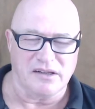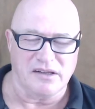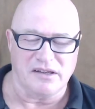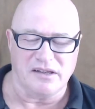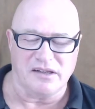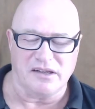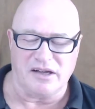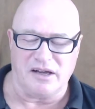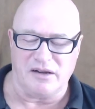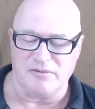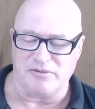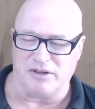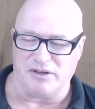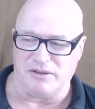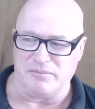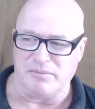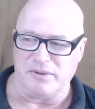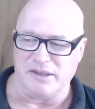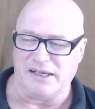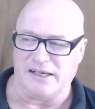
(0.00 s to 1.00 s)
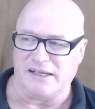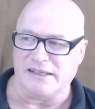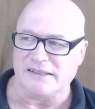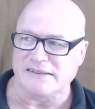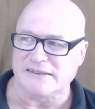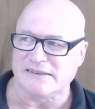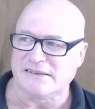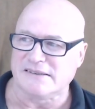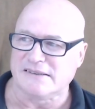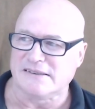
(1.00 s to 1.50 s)
hopefully bigger,
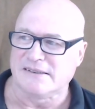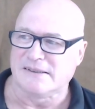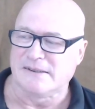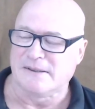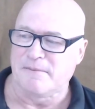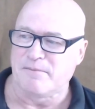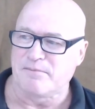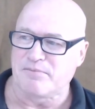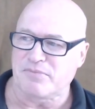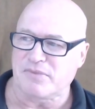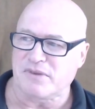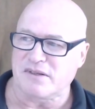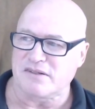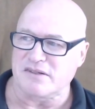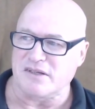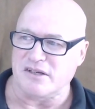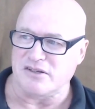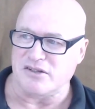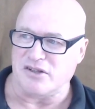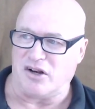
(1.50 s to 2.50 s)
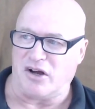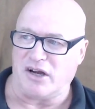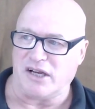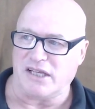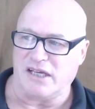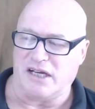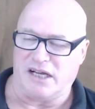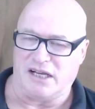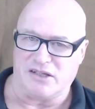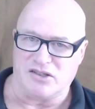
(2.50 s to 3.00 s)
so that I
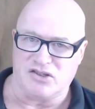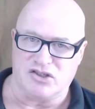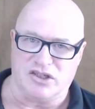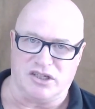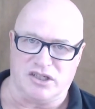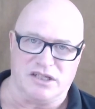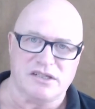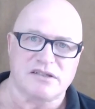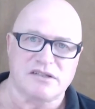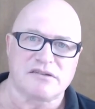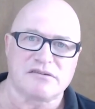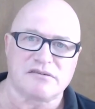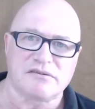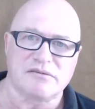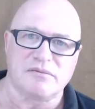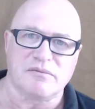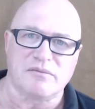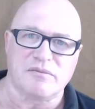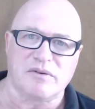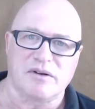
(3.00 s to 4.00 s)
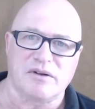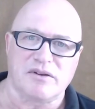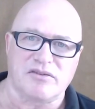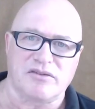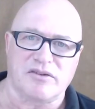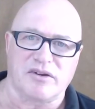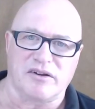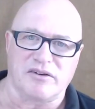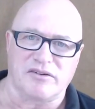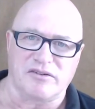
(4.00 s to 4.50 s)
can't cheat, and
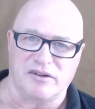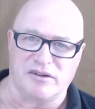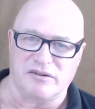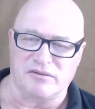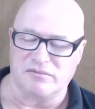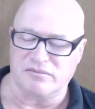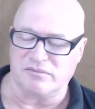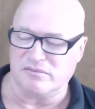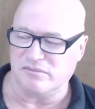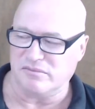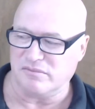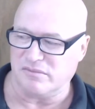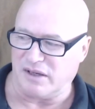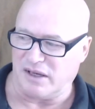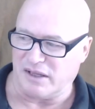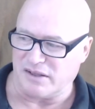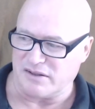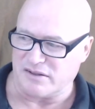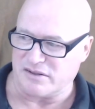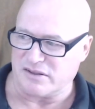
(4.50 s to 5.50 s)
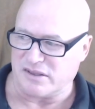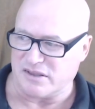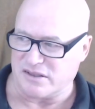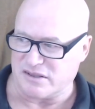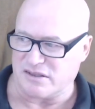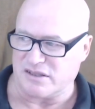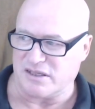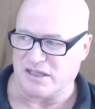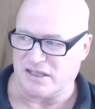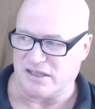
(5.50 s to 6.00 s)
so that others can
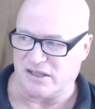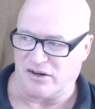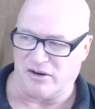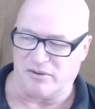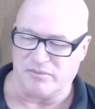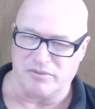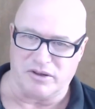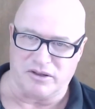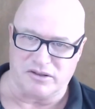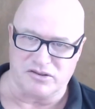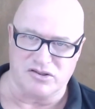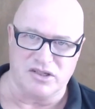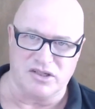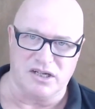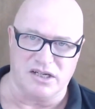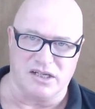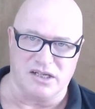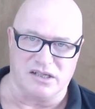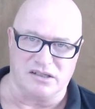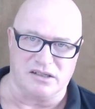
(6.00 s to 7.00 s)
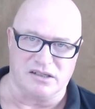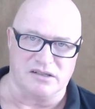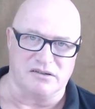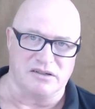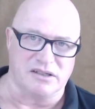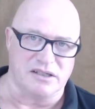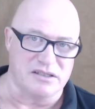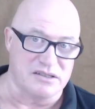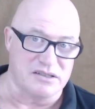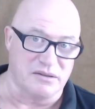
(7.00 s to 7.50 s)
see that I'm not cheating. I
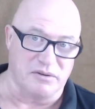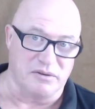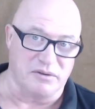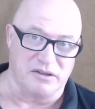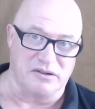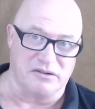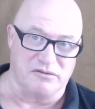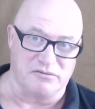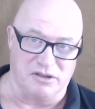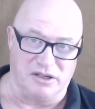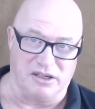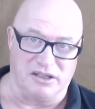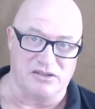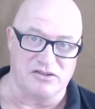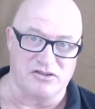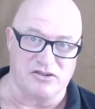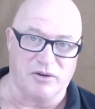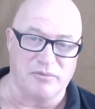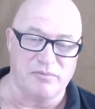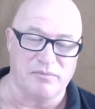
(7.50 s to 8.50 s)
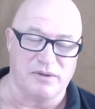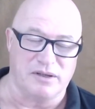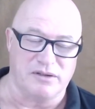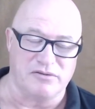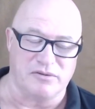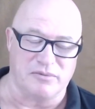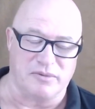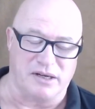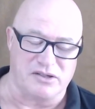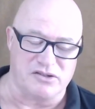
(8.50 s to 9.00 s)
get somebody who can really stop me
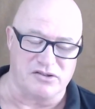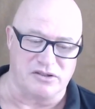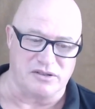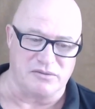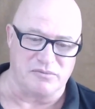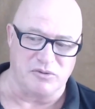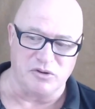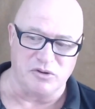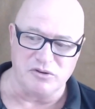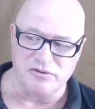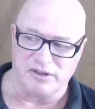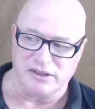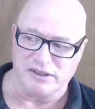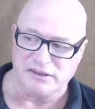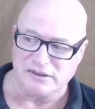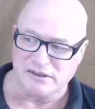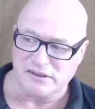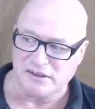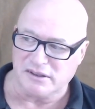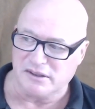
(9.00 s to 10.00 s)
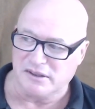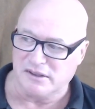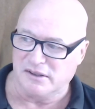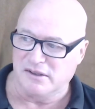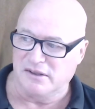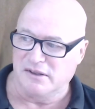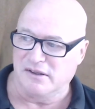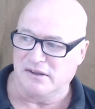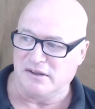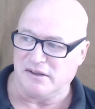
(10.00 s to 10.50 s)
from actually moving
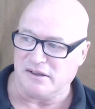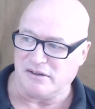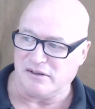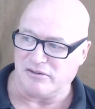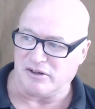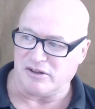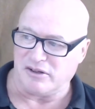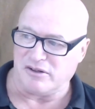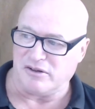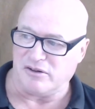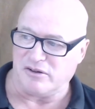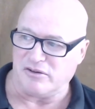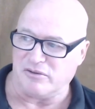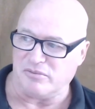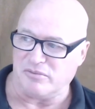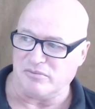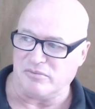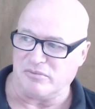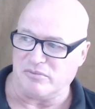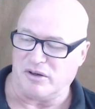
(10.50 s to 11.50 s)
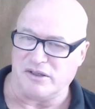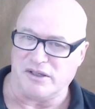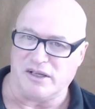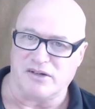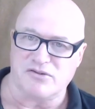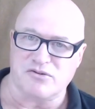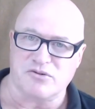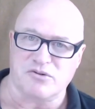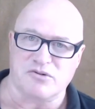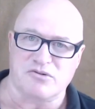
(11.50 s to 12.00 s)
if I use my
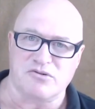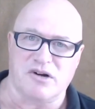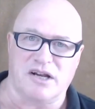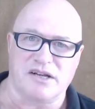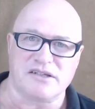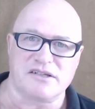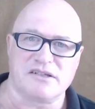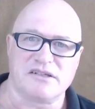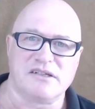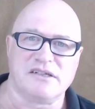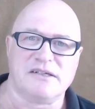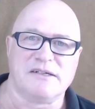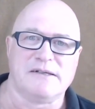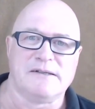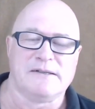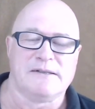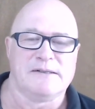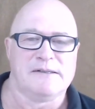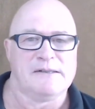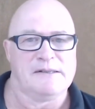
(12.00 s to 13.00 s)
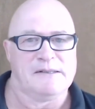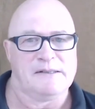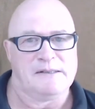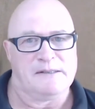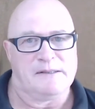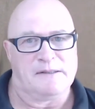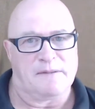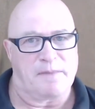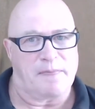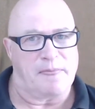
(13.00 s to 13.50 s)
natural grunt.
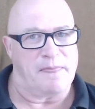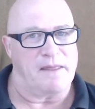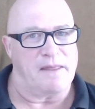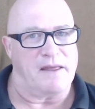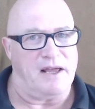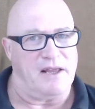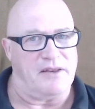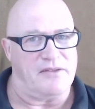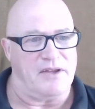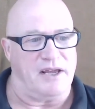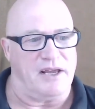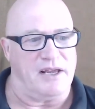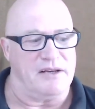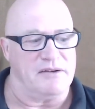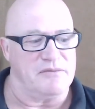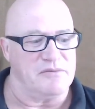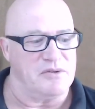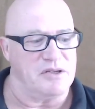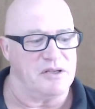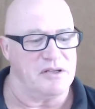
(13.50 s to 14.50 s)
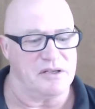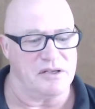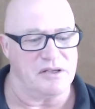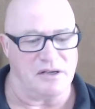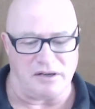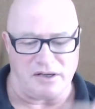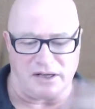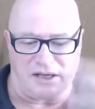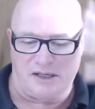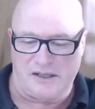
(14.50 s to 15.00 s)
And then
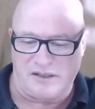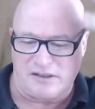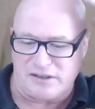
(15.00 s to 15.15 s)
I'll get into